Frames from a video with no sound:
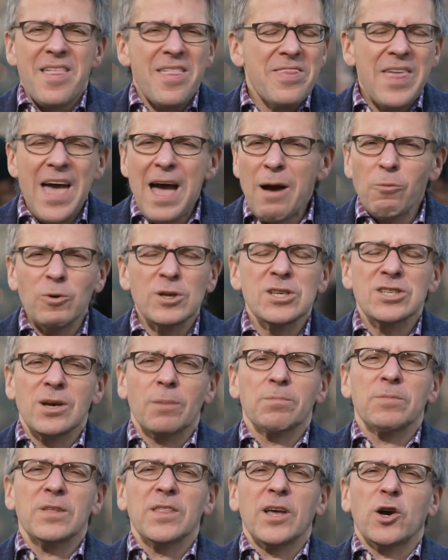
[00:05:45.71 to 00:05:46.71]
That was
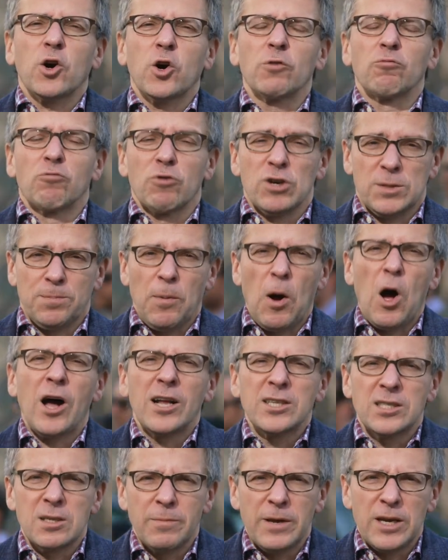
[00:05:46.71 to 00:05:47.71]
something that could
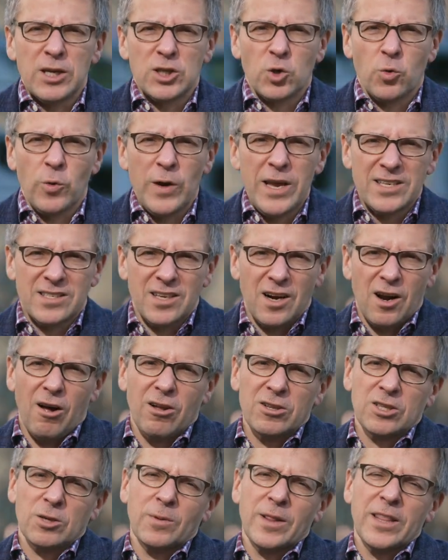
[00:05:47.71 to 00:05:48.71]
respond to being squeezed, and
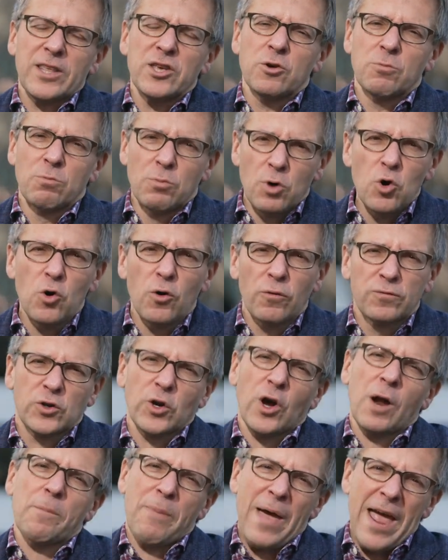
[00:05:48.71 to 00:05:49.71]
ultimately you moved,
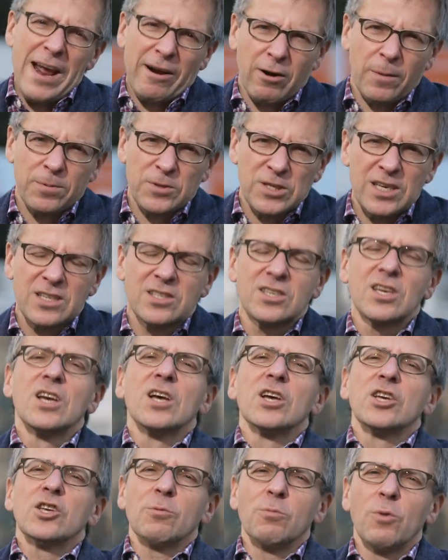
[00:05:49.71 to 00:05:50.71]
you got bankruptcies,
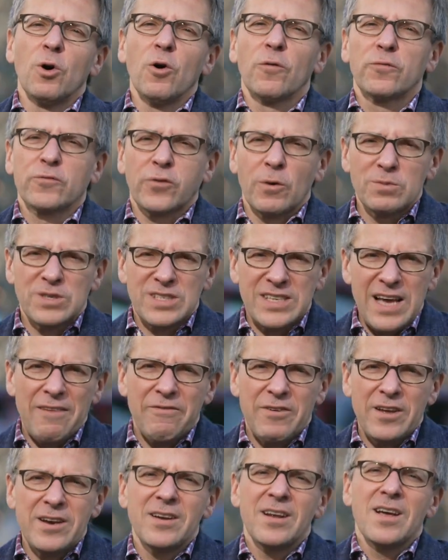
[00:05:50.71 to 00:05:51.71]
you moved from
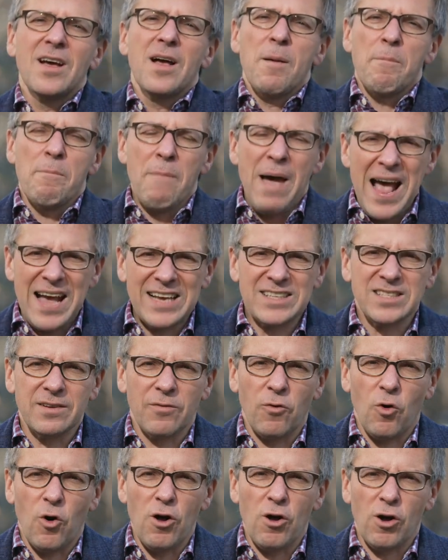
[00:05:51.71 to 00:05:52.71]
seven
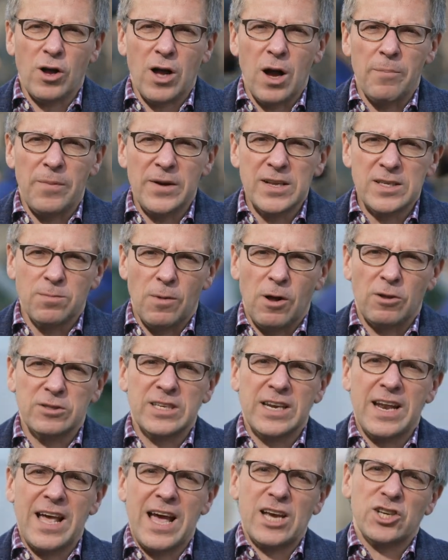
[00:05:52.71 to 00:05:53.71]
massive oil companies,
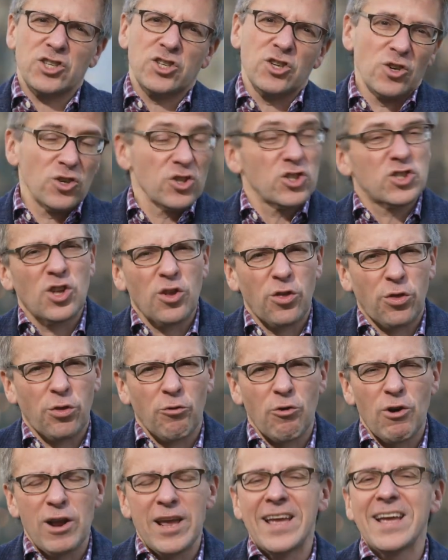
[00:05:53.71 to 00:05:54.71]
multinationals, to
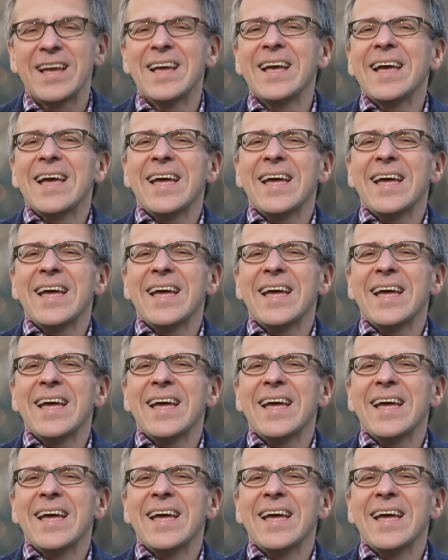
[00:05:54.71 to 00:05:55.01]
three.